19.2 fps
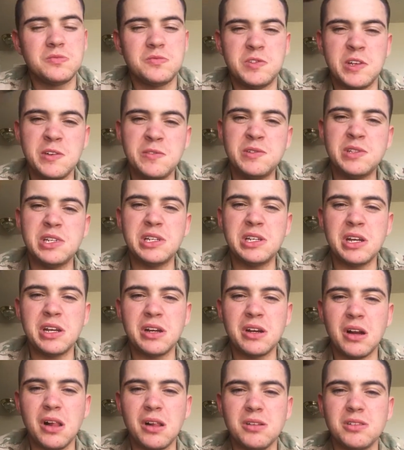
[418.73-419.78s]

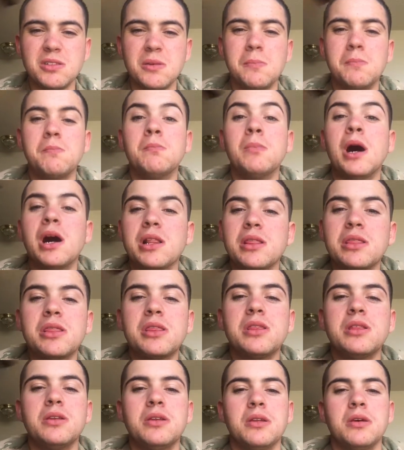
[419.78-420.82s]
$1,500 a month,
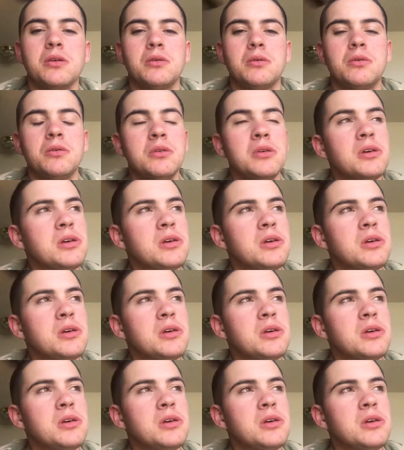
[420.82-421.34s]
dude.